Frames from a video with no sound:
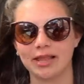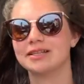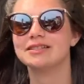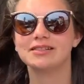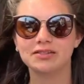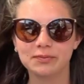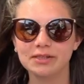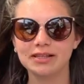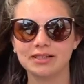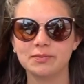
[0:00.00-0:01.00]
This
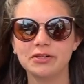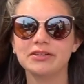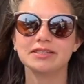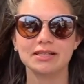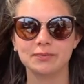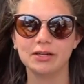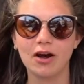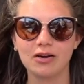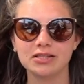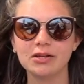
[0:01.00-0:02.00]
experience has been
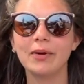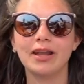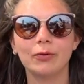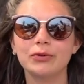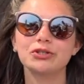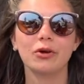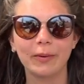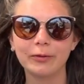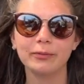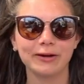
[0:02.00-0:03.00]
awesome and I wish you a
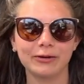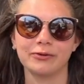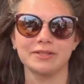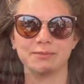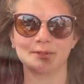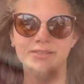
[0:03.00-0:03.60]
Merry, Merry Christmas.